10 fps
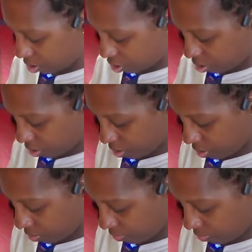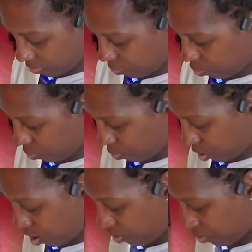sugar when
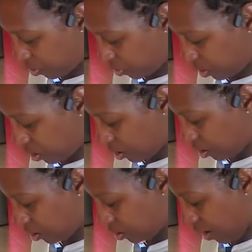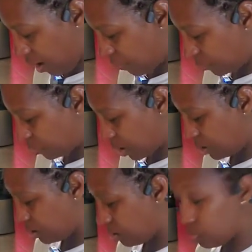the oatmeal get done because the apples
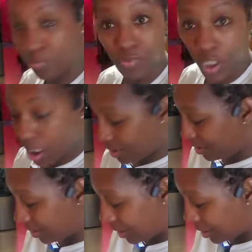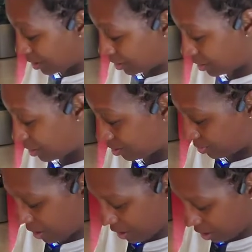taste so deliciously
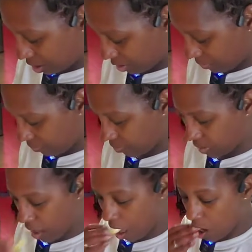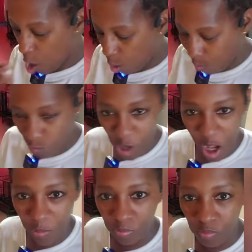sweet. Okay.